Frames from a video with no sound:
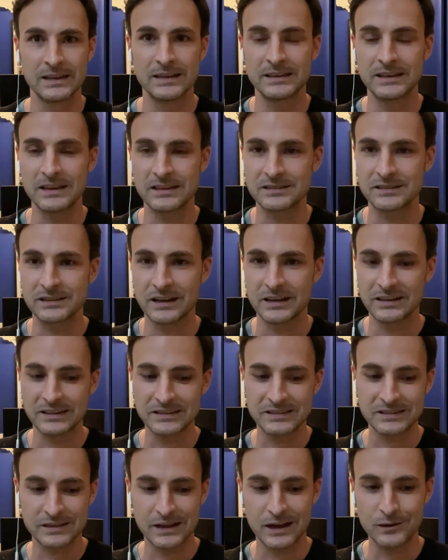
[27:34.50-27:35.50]
Yes,
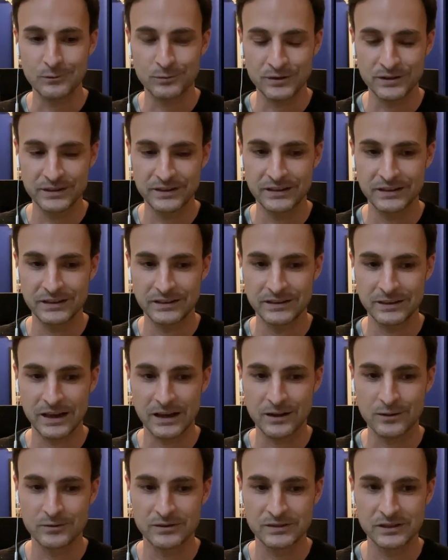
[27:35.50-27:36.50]
let's start with the
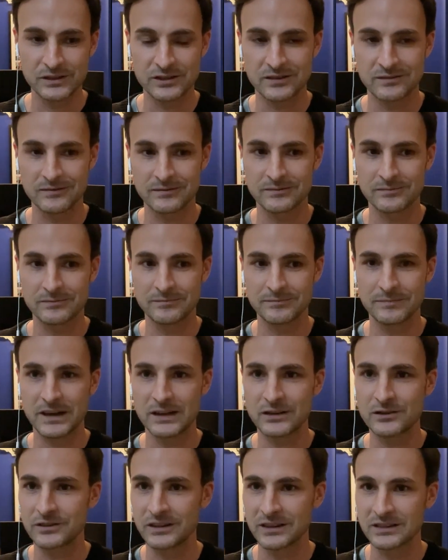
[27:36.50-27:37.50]
acquisition
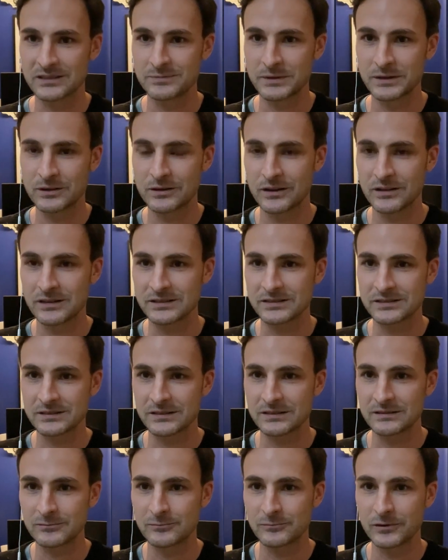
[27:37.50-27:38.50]
metrics,
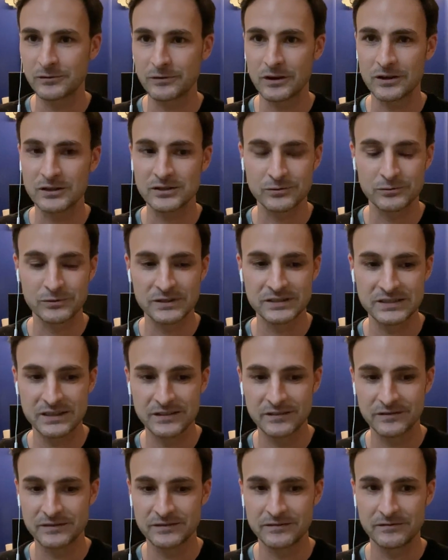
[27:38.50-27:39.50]
because we've also
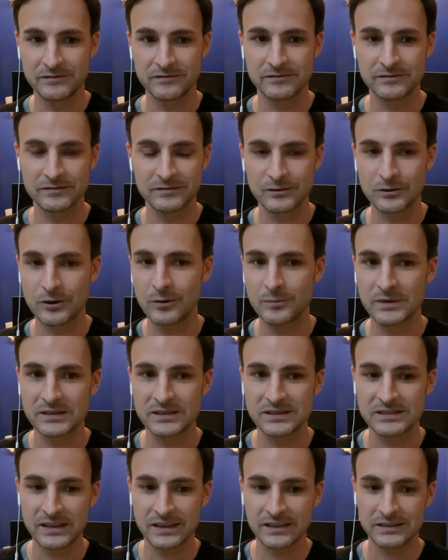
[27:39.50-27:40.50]
received
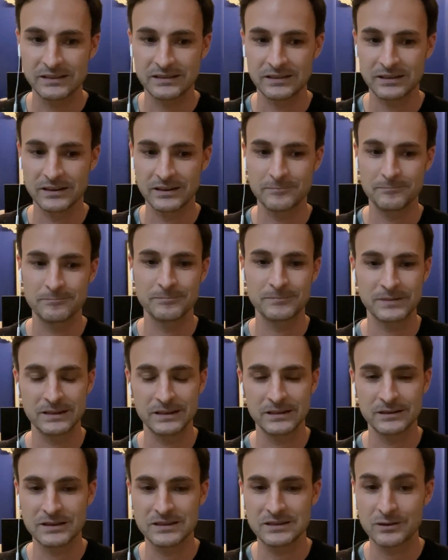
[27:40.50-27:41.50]
comments that
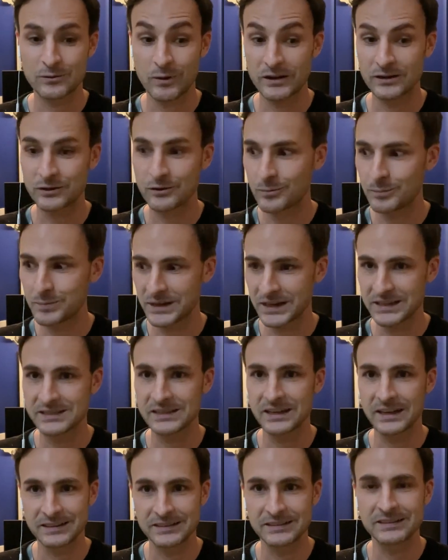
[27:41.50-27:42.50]
it's quite complex,
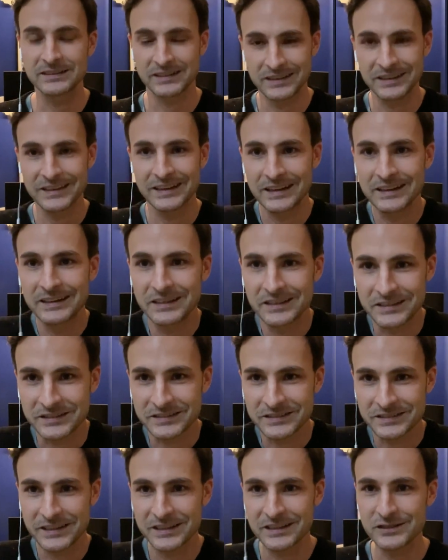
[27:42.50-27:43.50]
and it
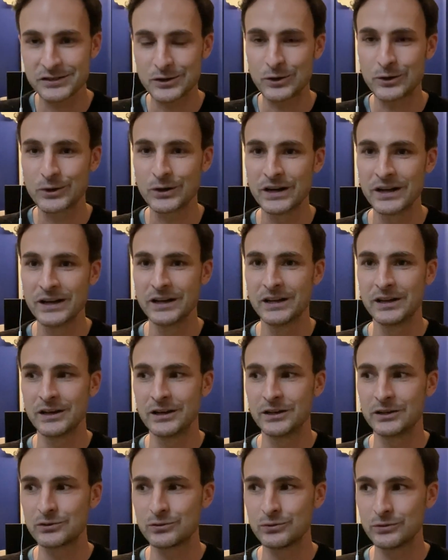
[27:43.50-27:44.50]
is. Yeah? So
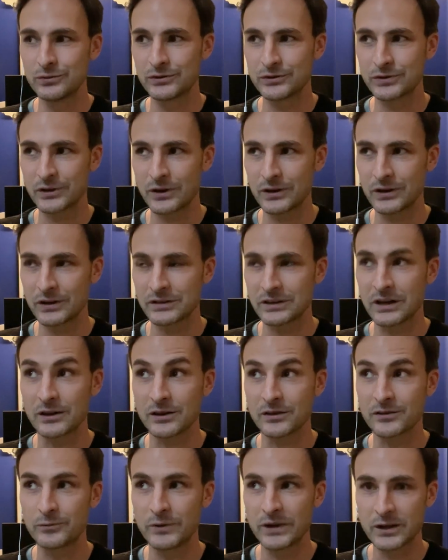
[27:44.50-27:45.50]

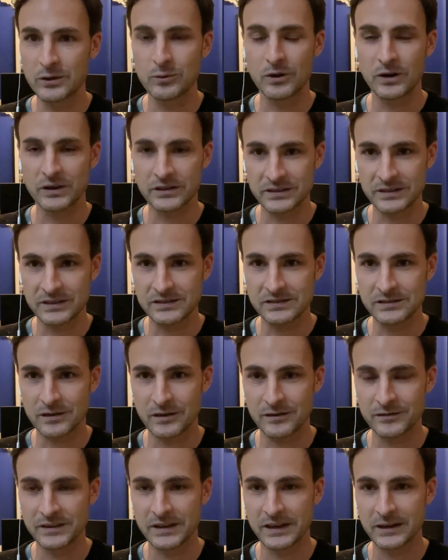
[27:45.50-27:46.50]
three quarters
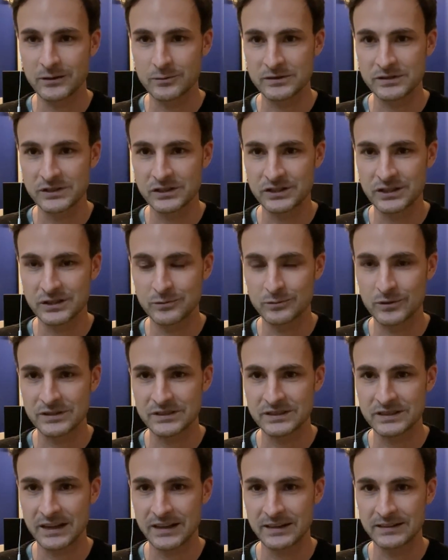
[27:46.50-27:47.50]
of the acquisition
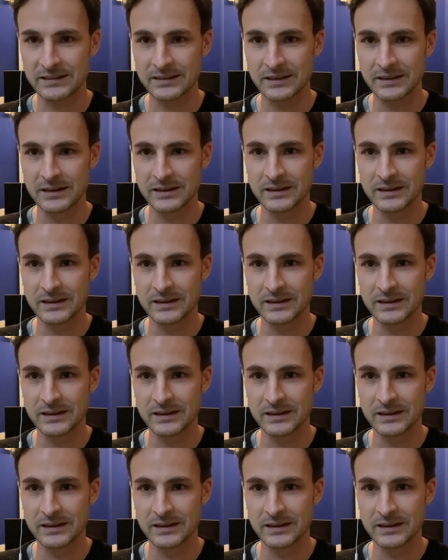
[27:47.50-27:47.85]
was done